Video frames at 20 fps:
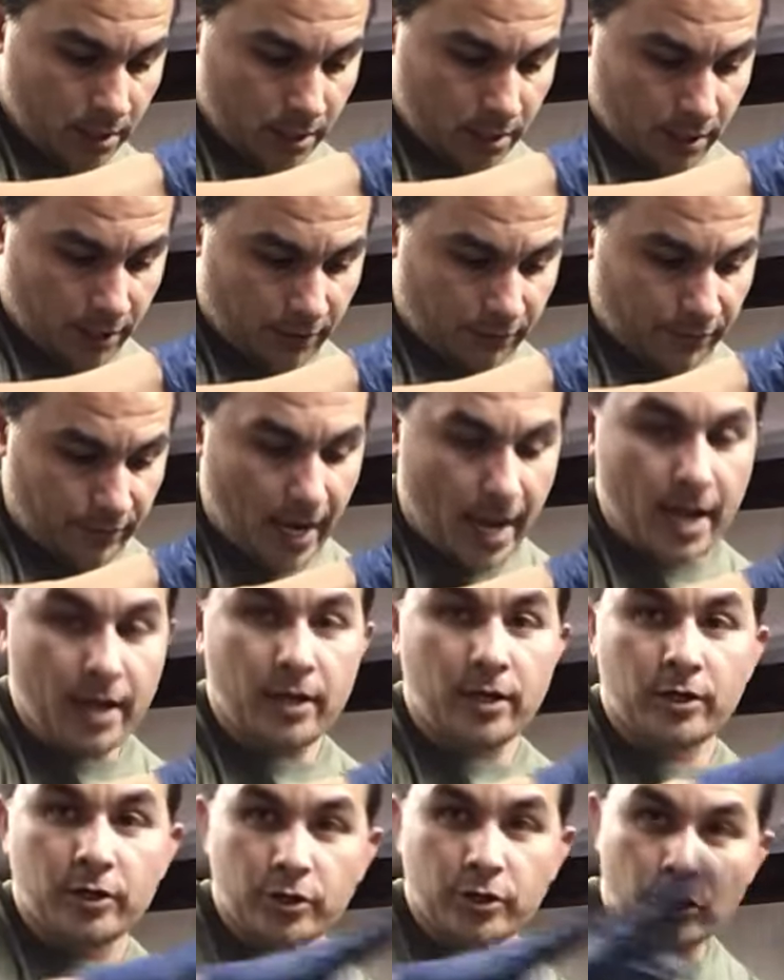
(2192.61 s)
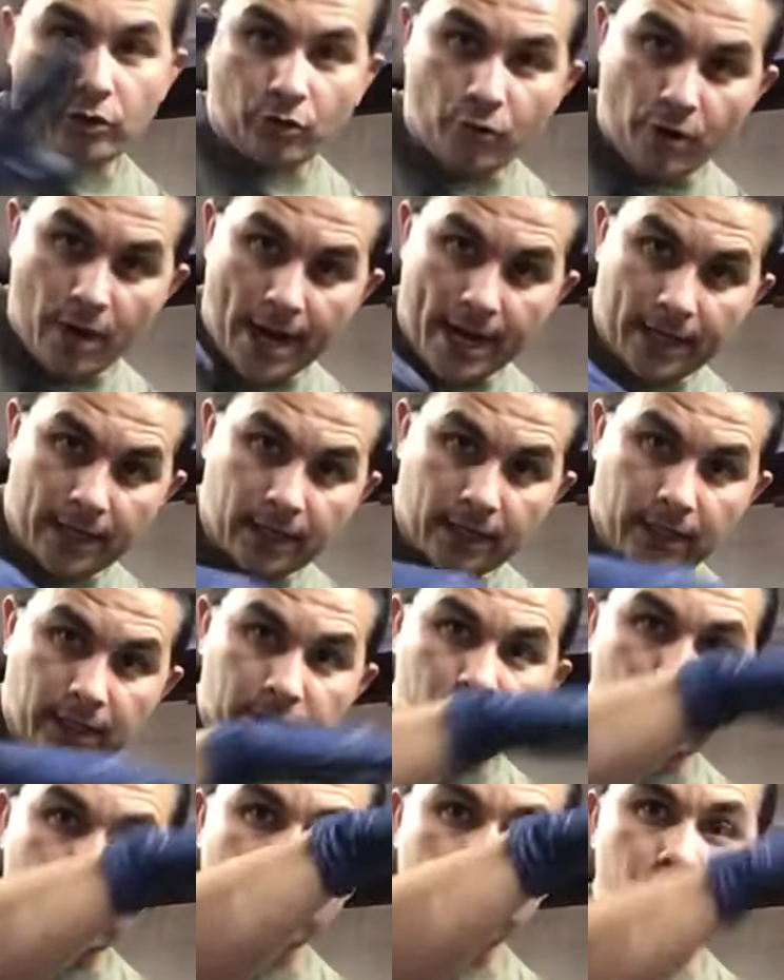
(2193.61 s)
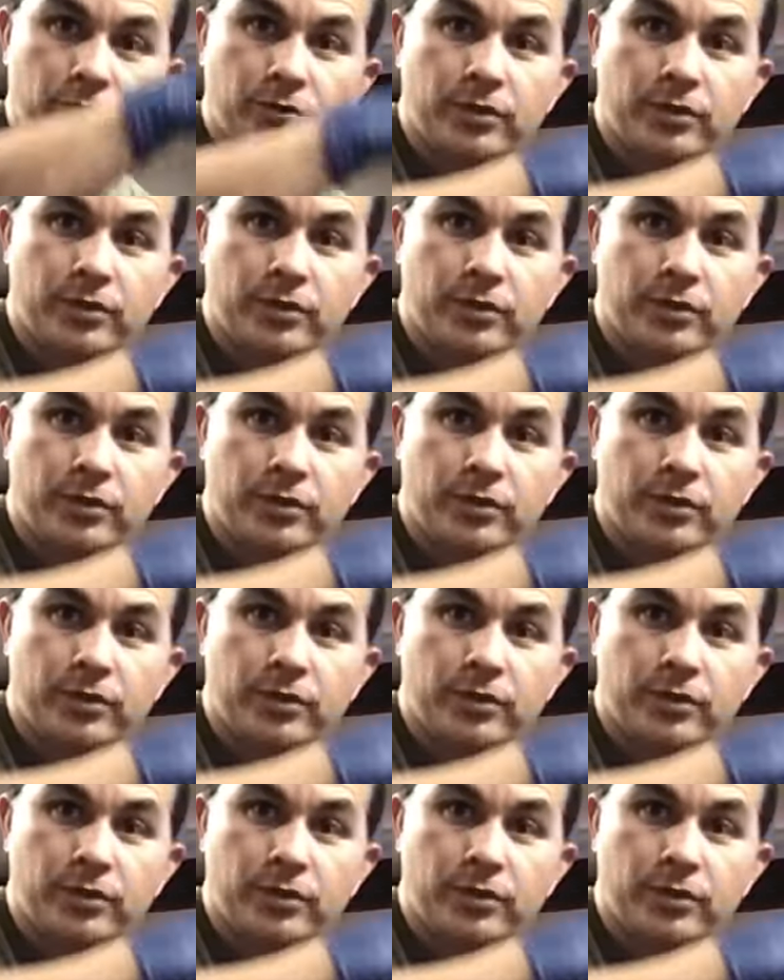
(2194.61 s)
If not, your crank is going to do